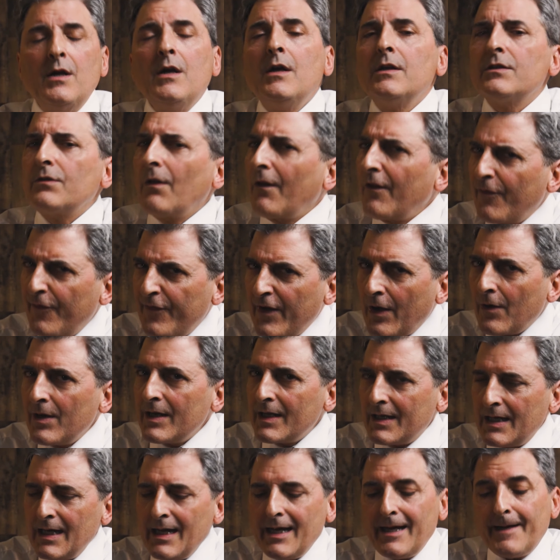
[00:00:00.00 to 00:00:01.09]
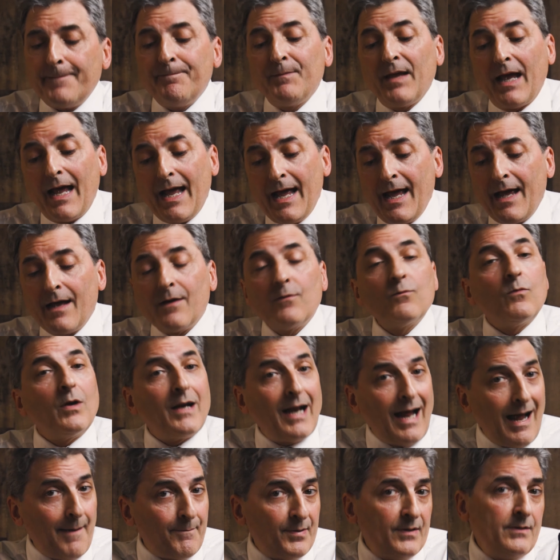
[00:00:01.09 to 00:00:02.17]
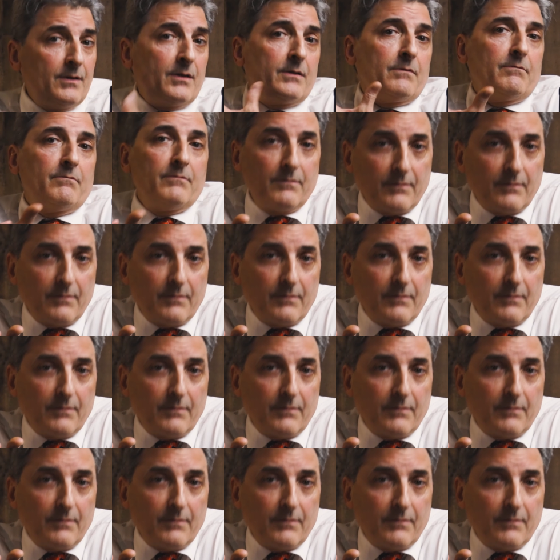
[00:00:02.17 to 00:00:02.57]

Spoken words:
So it's very key. And what happens?